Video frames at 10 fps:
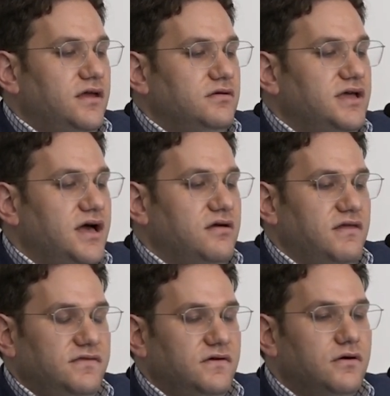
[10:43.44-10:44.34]

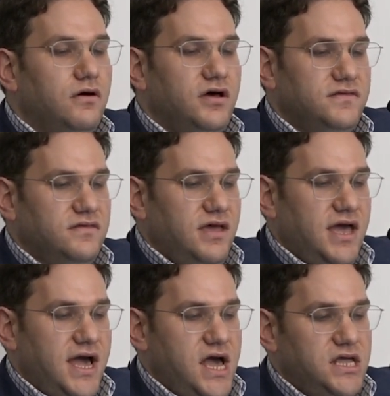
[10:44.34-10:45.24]
calculate the cost,
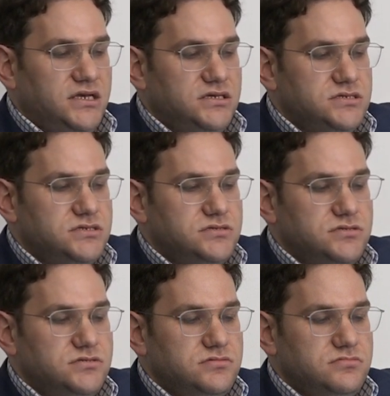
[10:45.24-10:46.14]
and
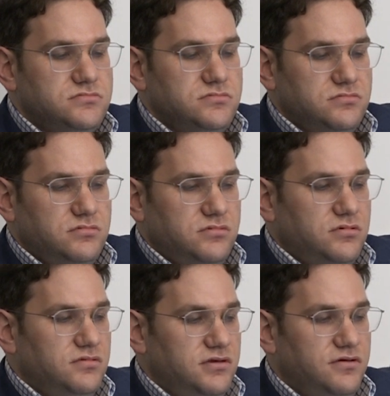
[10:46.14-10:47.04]

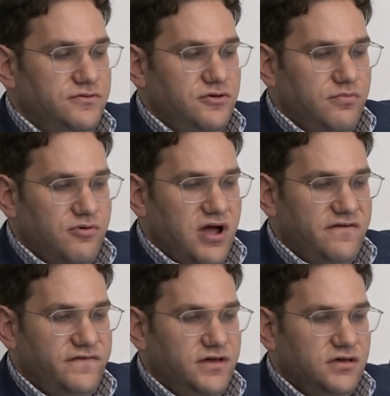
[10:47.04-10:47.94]
there's your
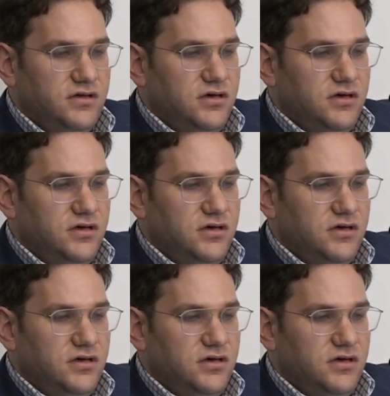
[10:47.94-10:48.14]
profit.